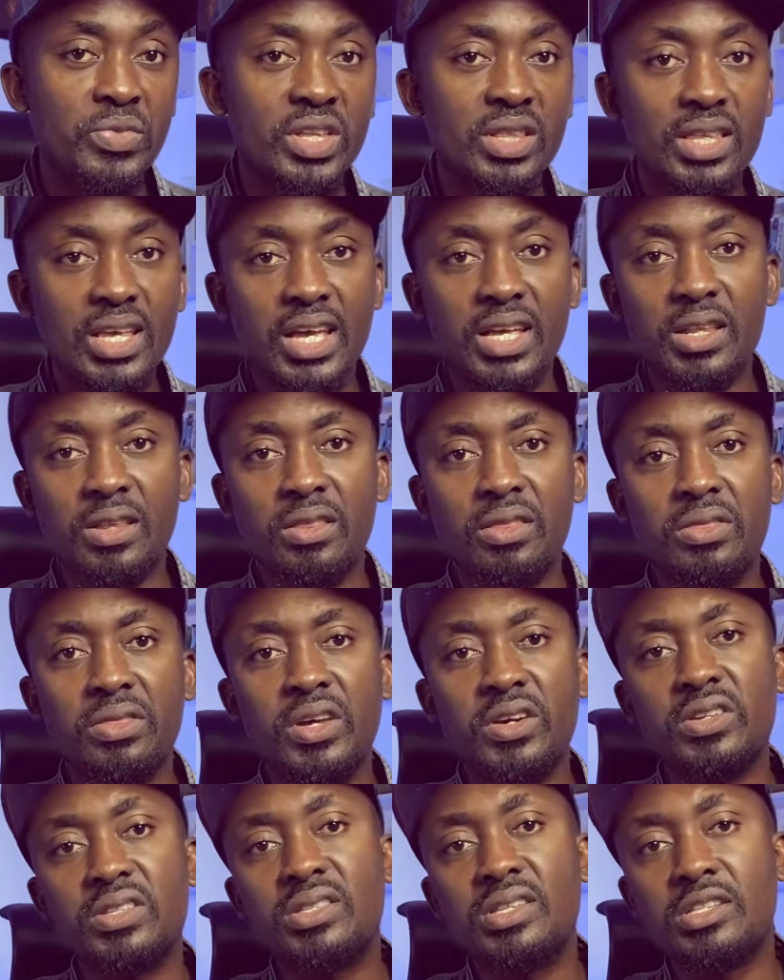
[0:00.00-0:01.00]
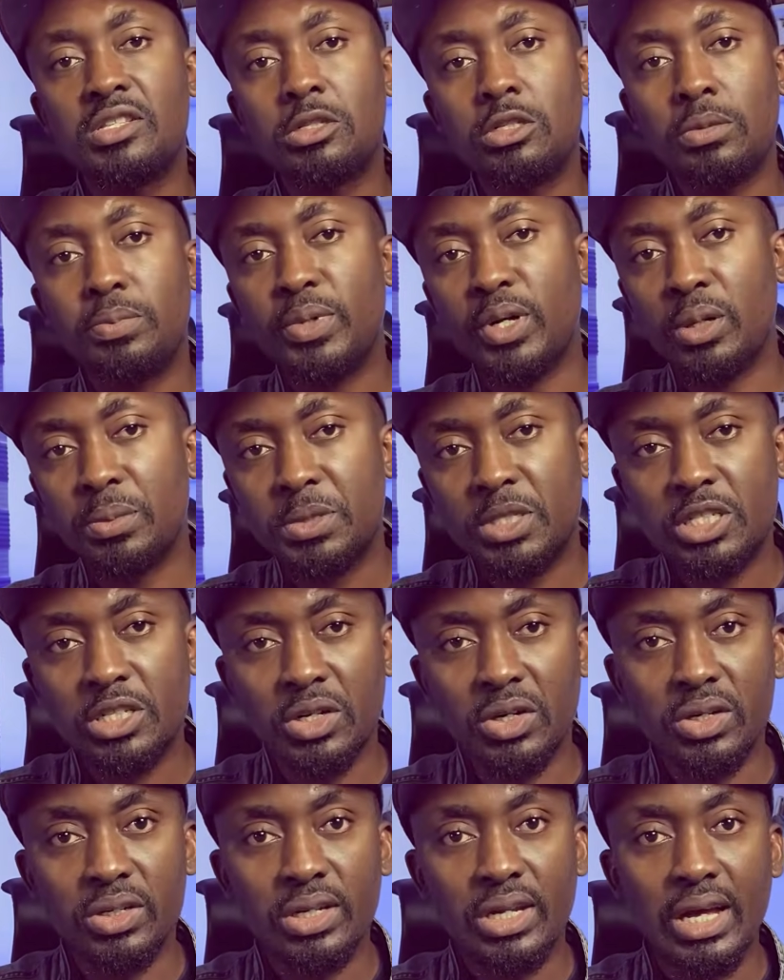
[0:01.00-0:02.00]
Then there is this cheaper
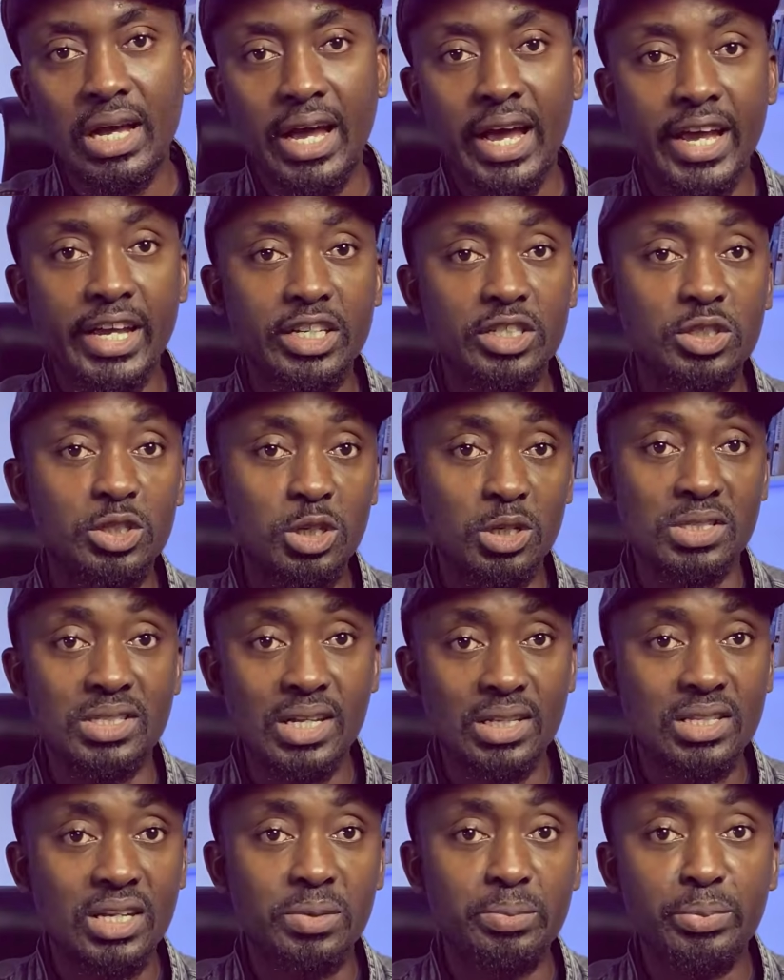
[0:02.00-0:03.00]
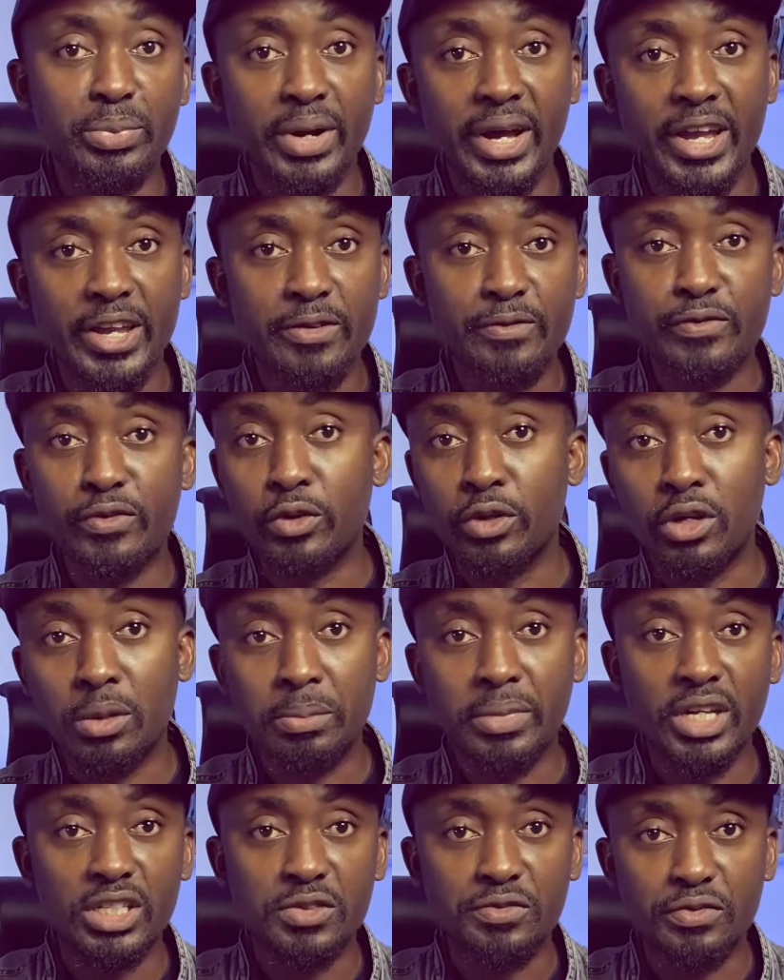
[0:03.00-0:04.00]
option I just started buying phone
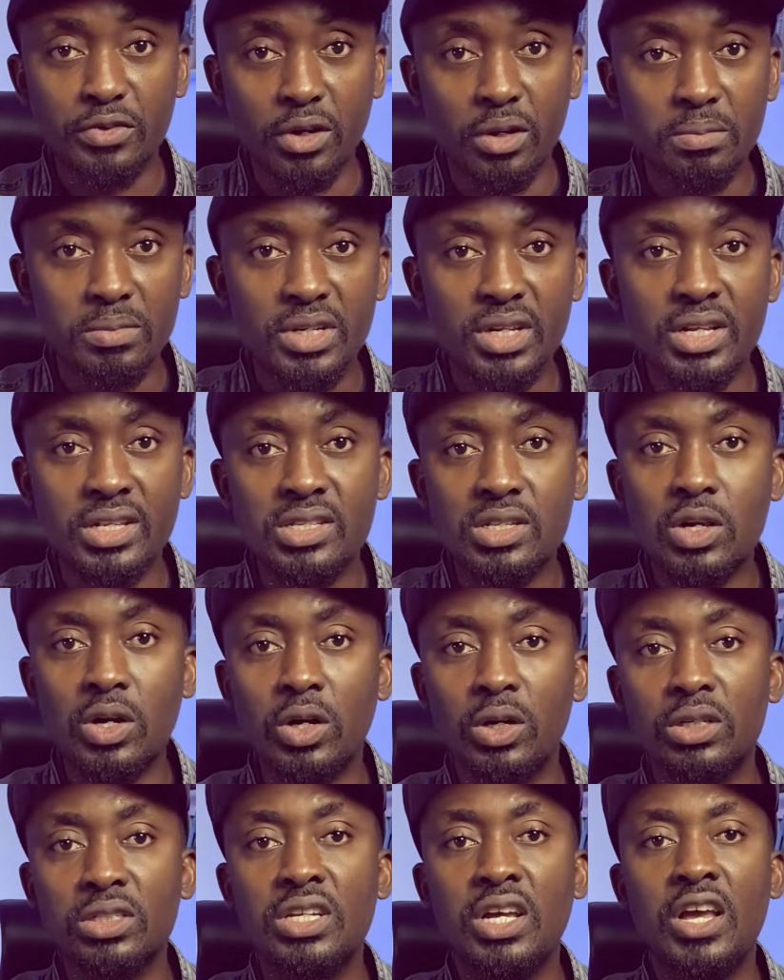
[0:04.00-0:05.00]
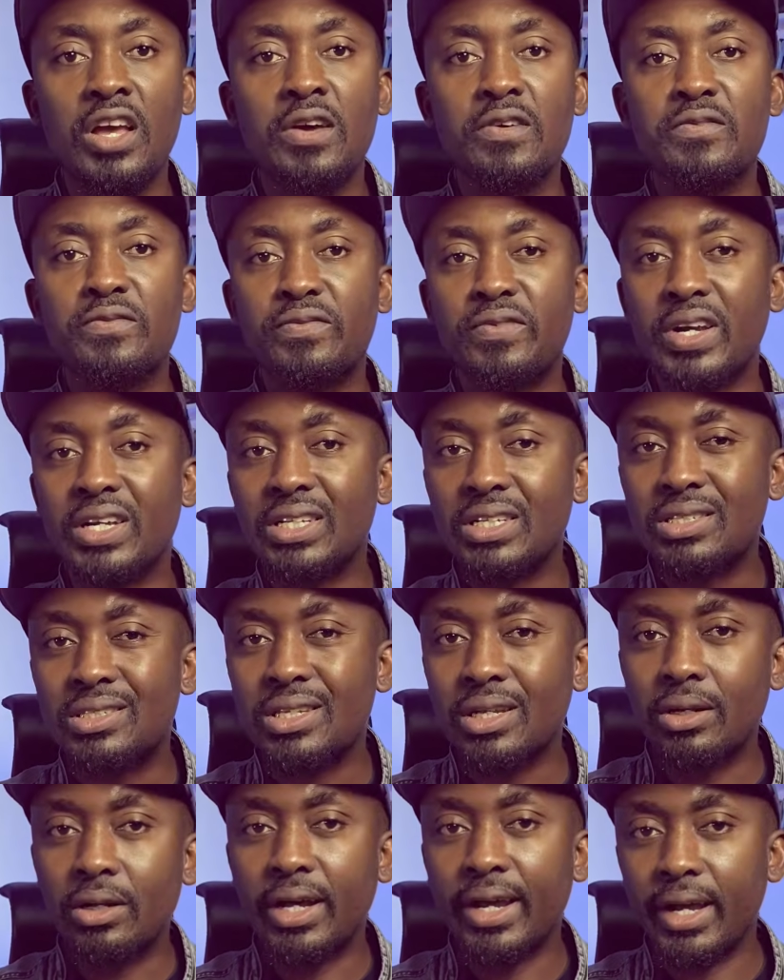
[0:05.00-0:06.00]
numbers from. It's called
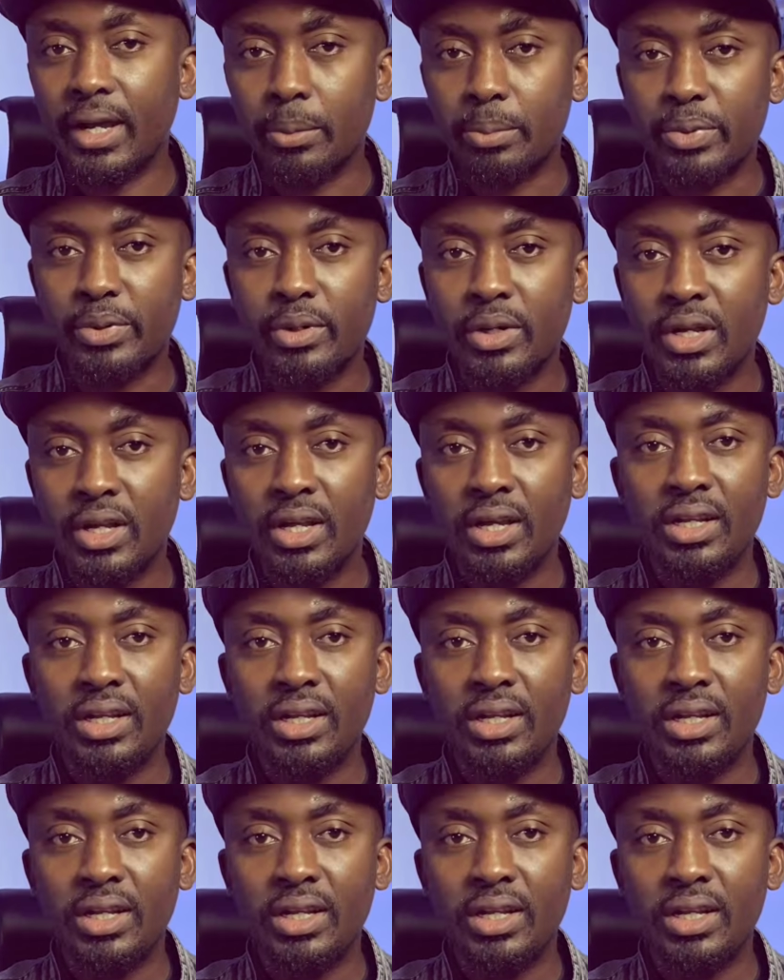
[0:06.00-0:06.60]
Fanitel Hub.